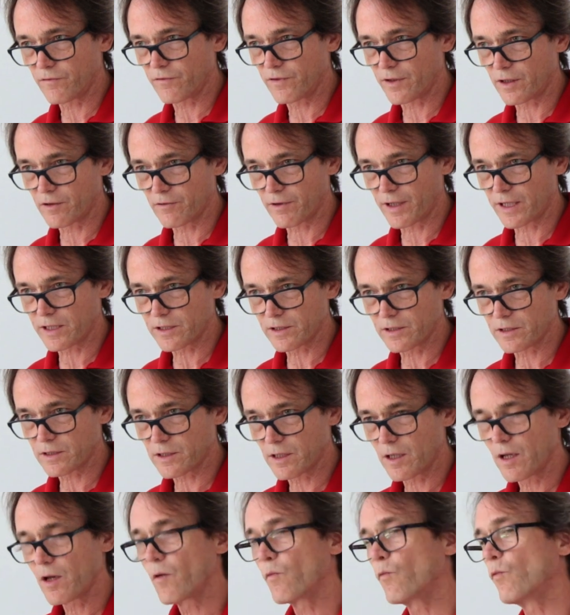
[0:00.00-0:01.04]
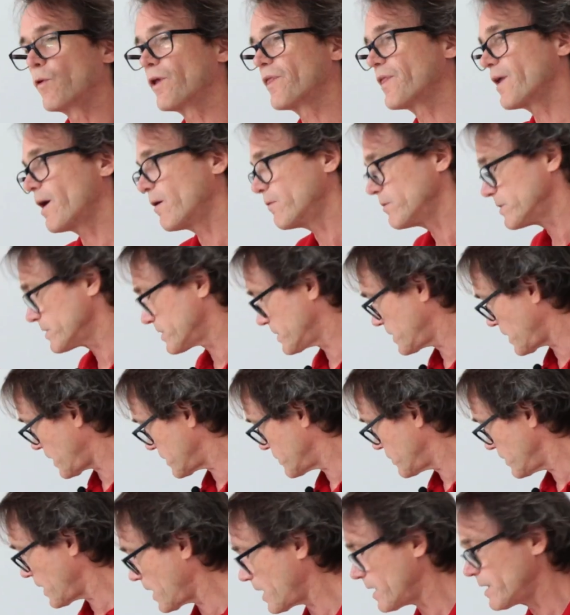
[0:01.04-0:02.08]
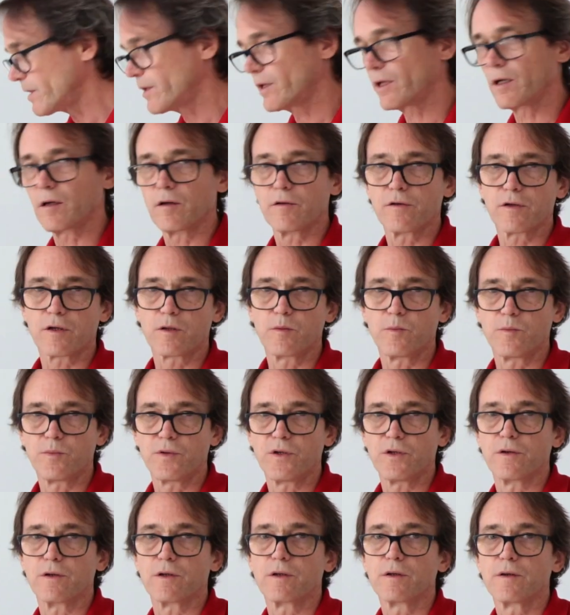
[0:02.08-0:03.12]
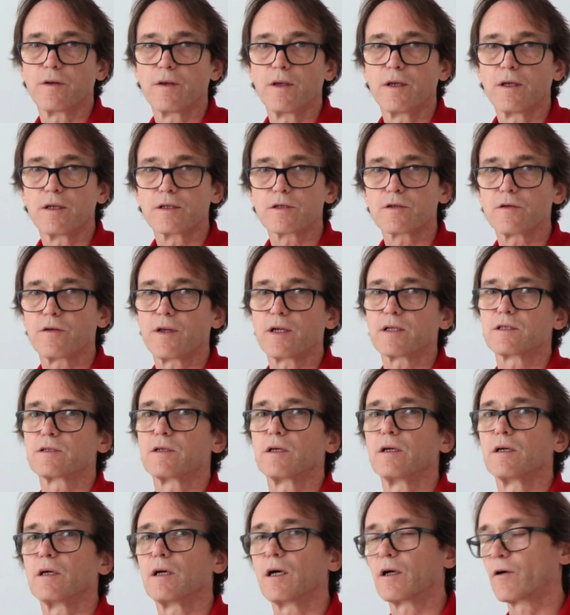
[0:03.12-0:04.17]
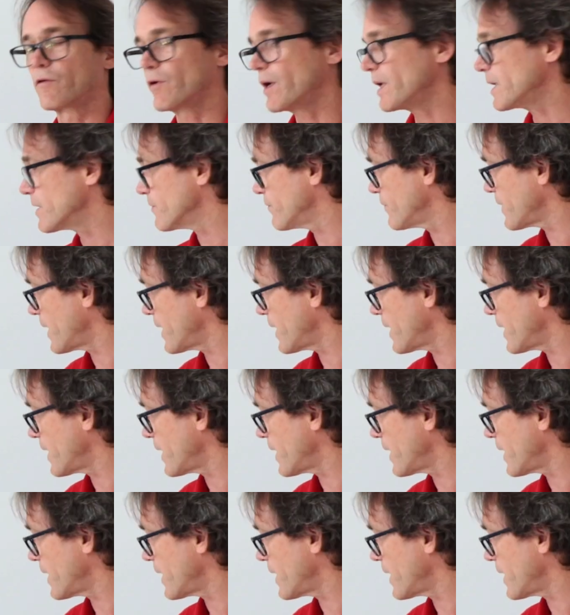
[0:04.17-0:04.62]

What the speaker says: configurations without touching anything on the computer. So that's a great